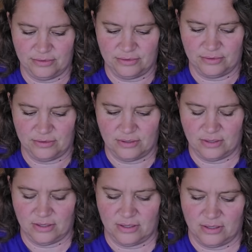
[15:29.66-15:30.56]

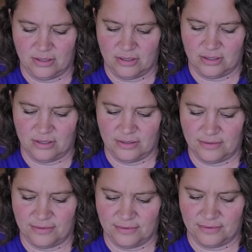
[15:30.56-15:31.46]

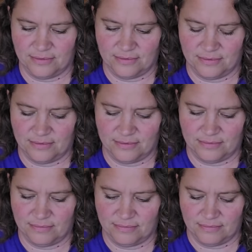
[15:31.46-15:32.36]

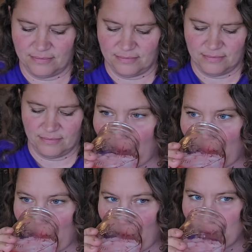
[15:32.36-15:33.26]

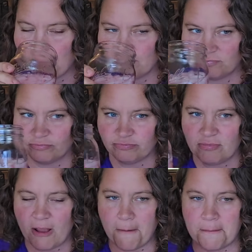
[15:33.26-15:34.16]

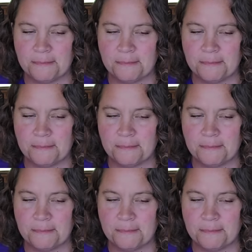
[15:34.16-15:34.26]
[no speech]